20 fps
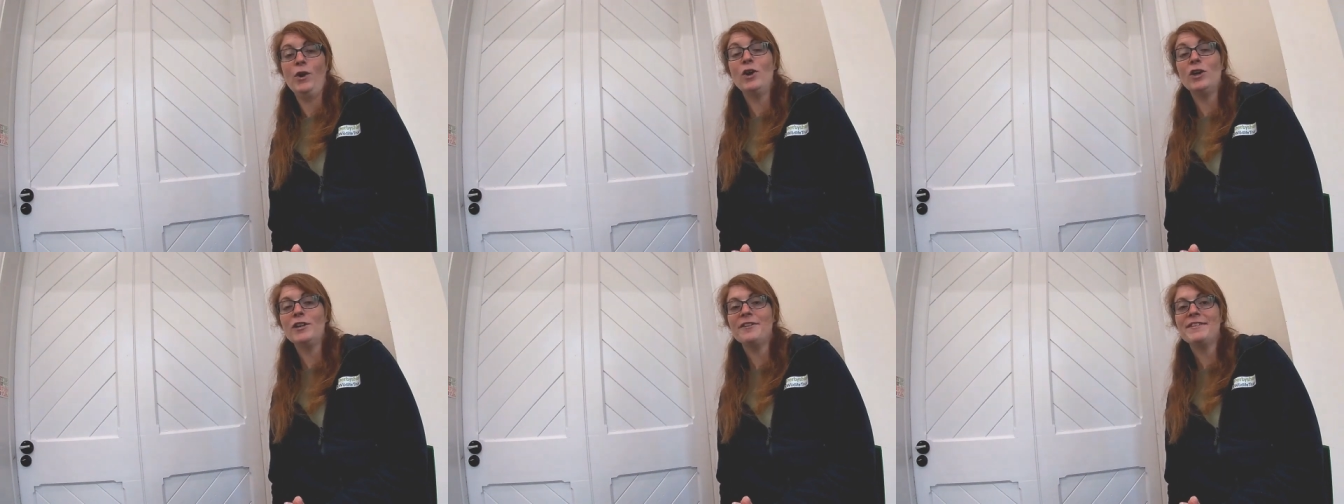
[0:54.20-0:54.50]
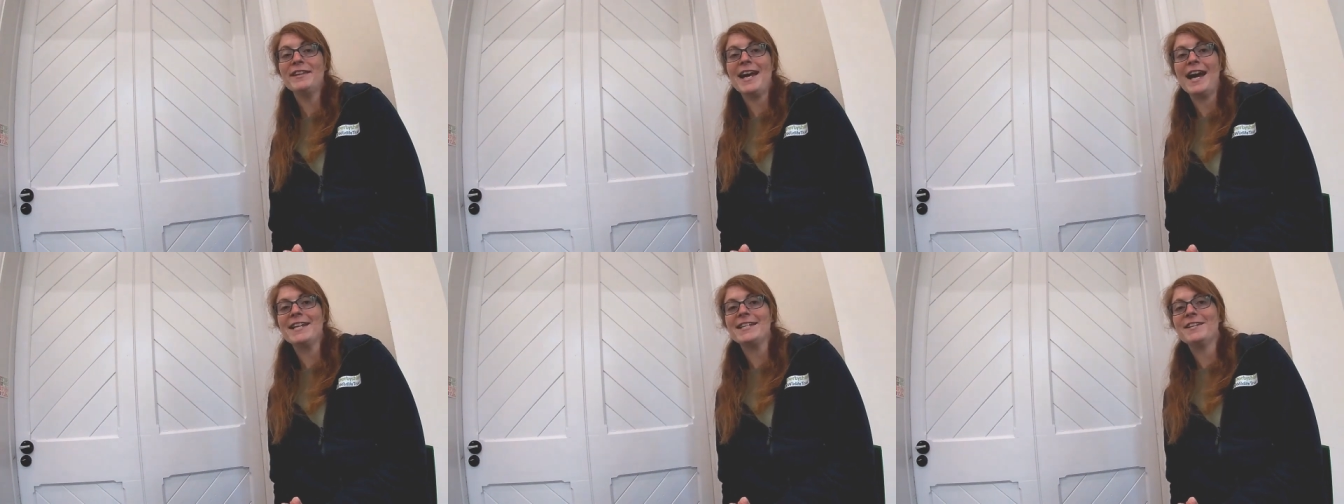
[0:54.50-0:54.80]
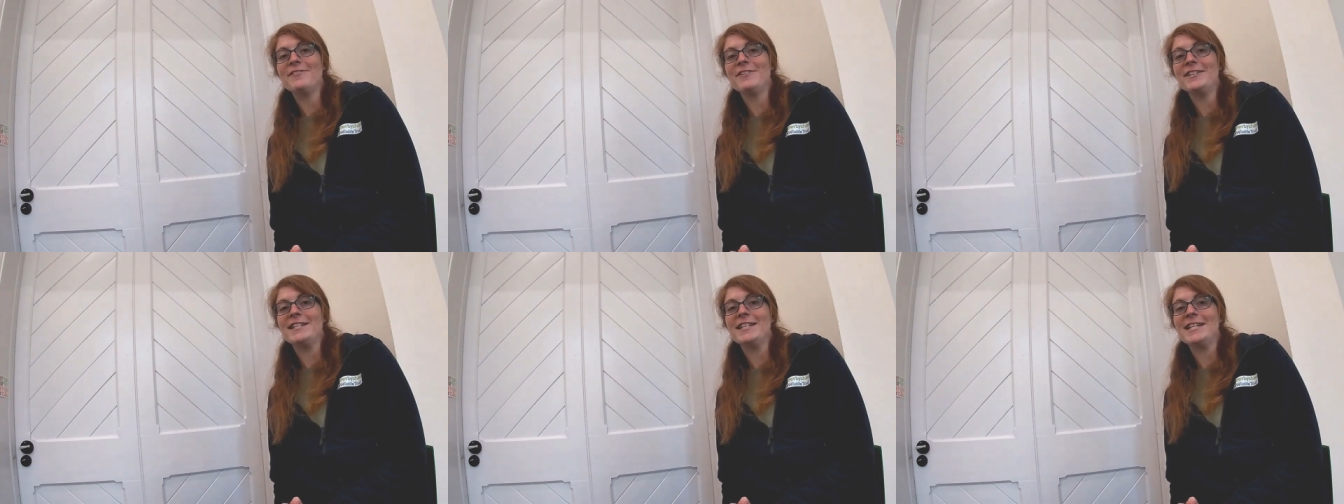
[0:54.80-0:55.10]
All of the
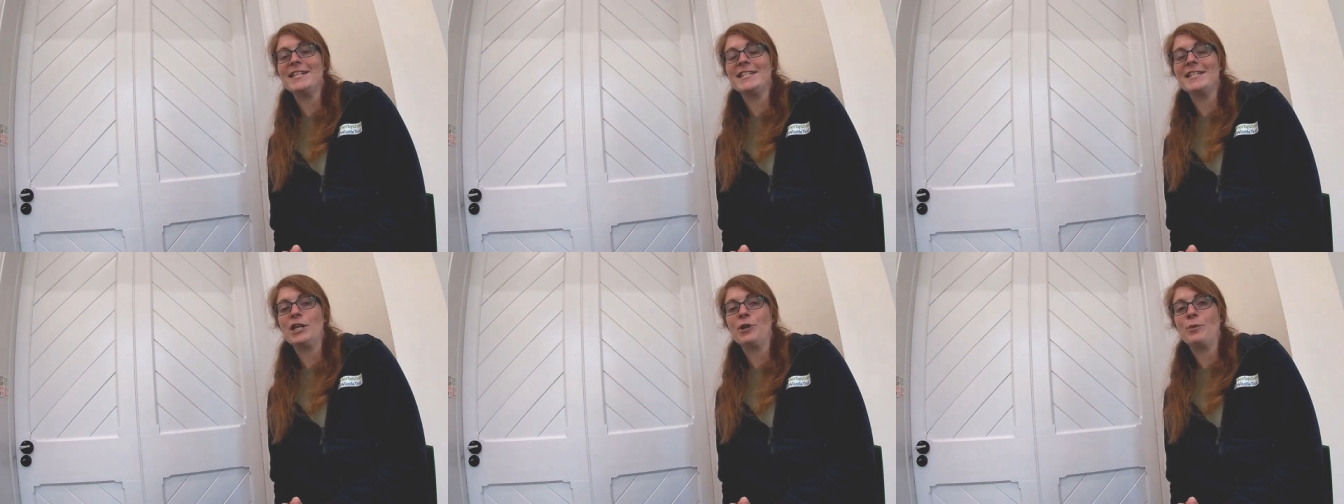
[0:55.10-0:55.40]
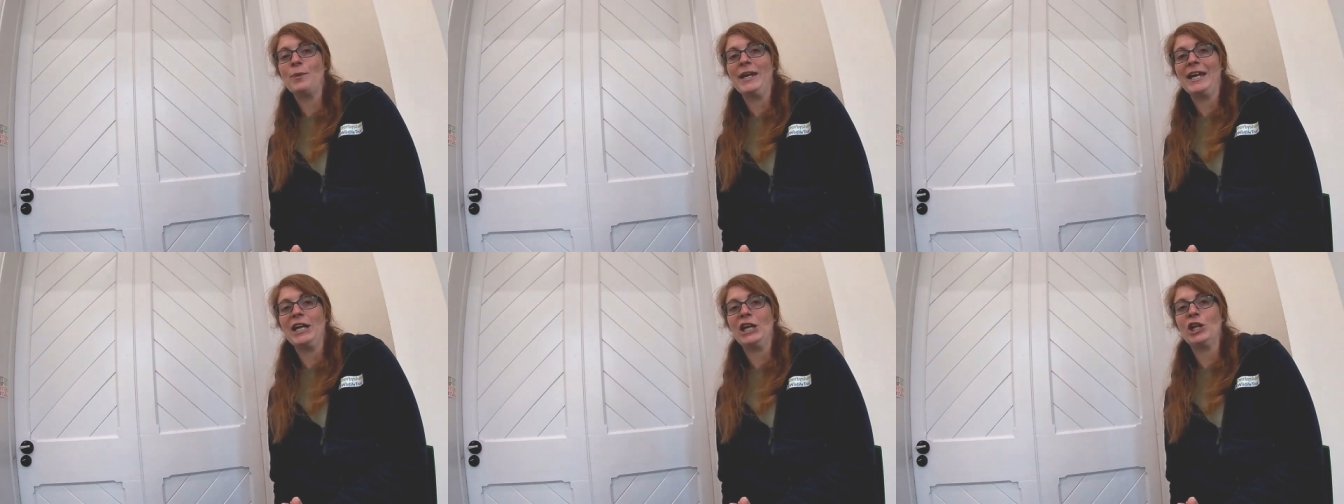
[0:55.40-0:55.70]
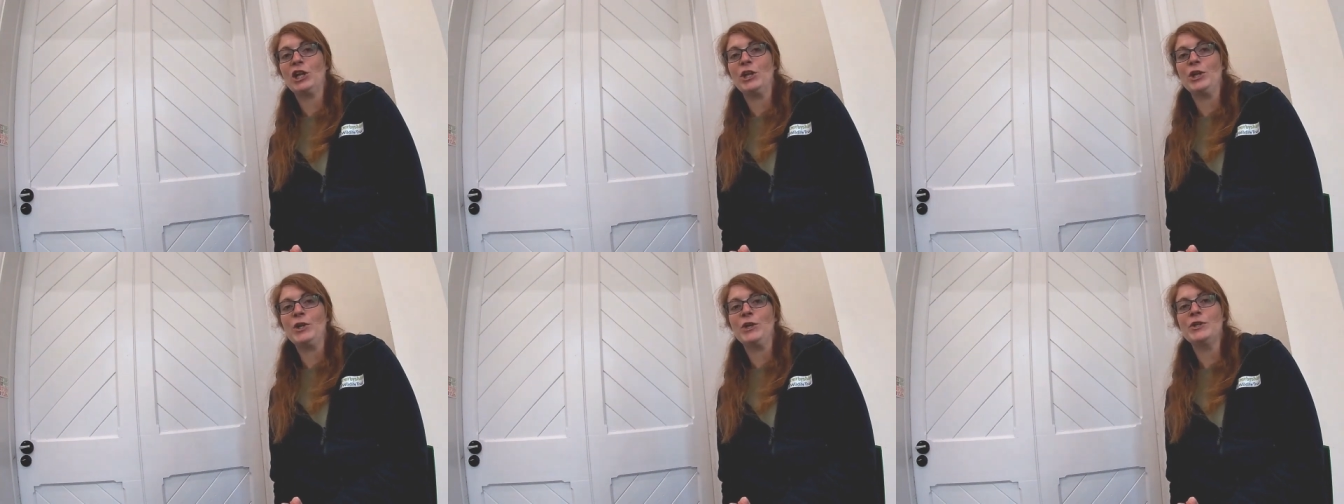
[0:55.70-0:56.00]
activities that we
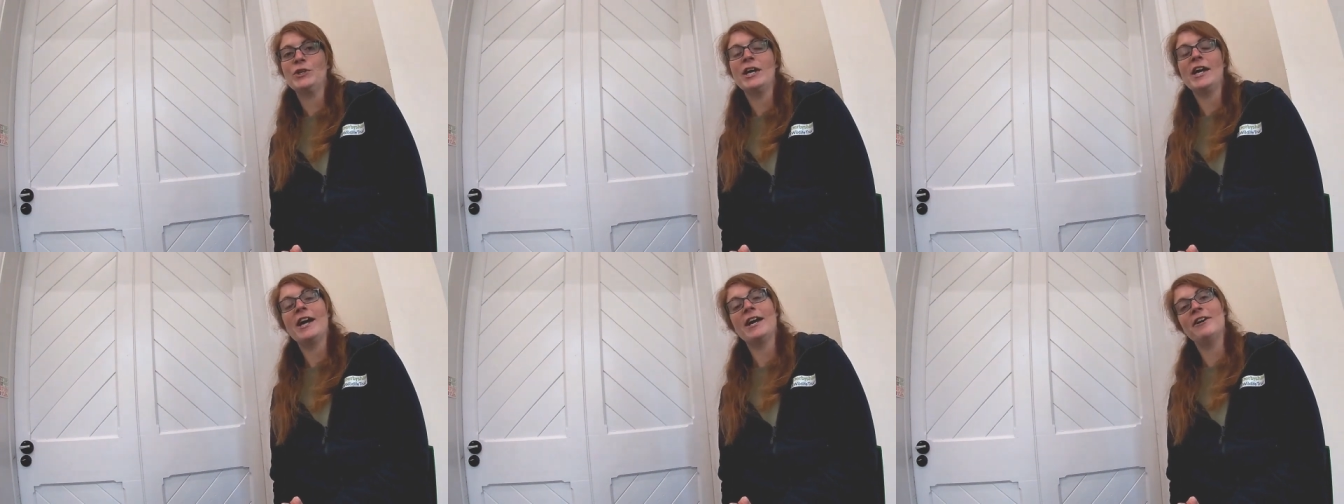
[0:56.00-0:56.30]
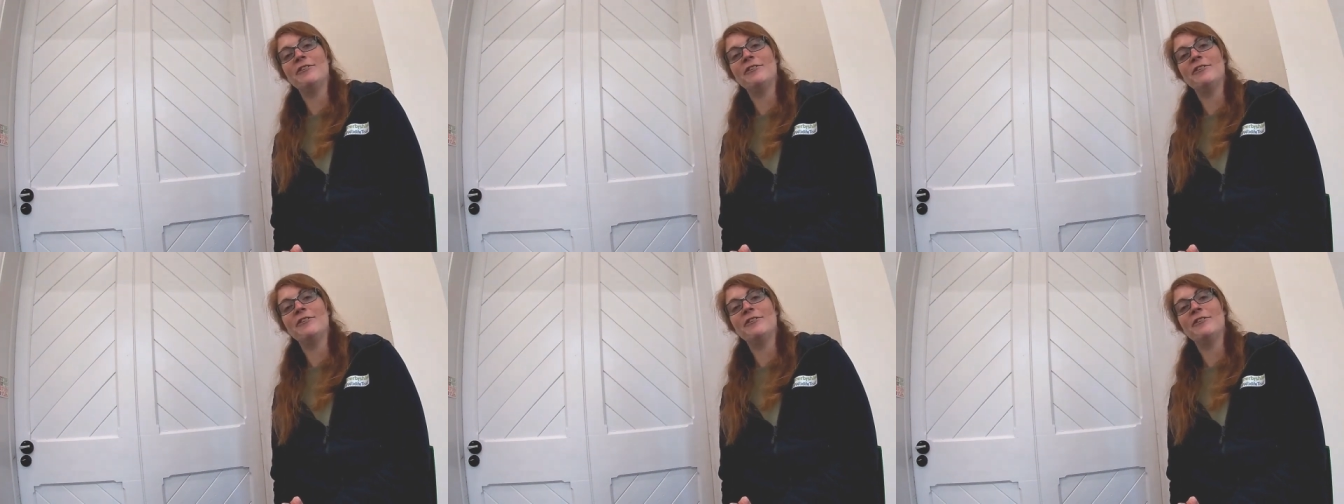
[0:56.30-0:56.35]
include